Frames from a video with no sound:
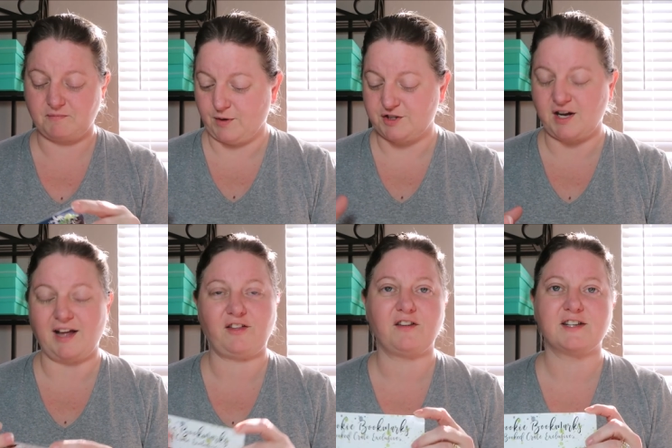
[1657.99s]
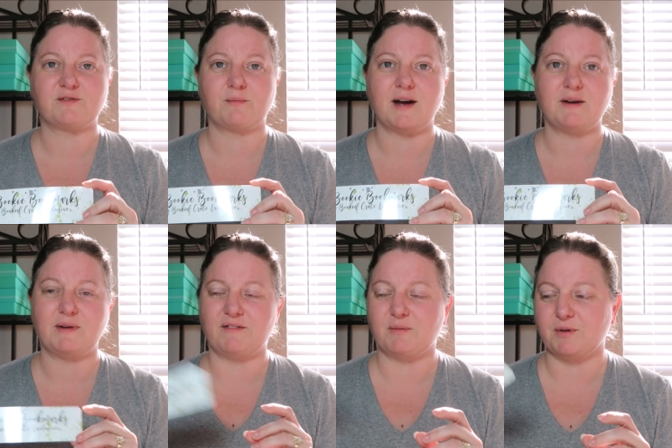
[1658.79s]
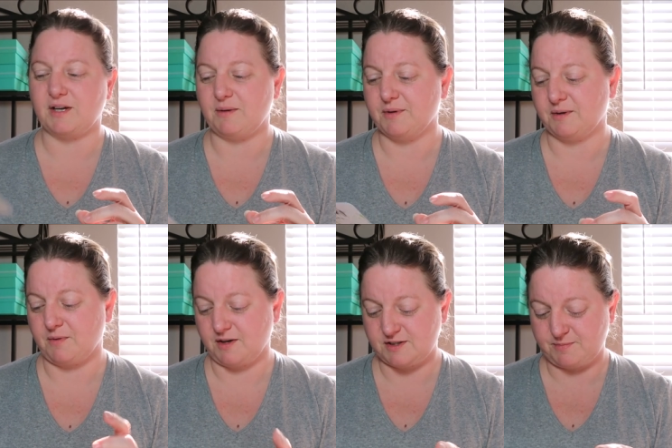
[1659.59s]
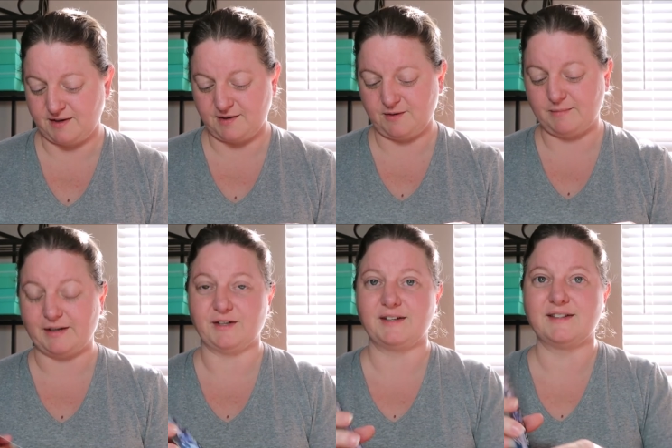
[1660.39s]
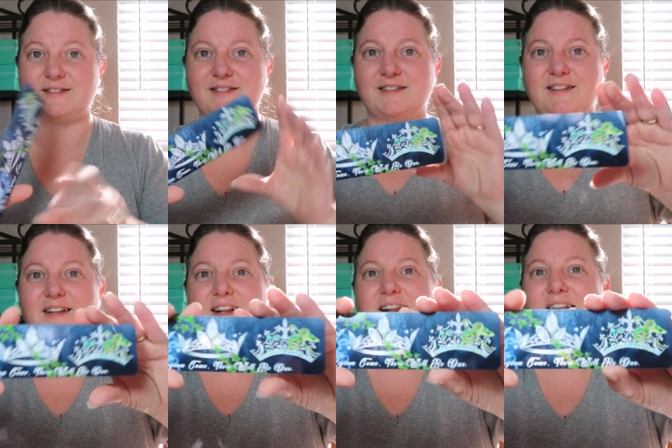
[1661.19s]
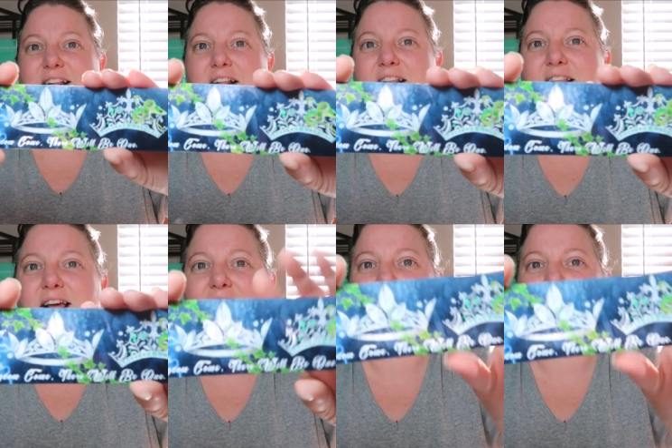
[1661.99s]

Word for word: Which I thought this reminded me of the Bookie Bookmarks. But oh my goodness. The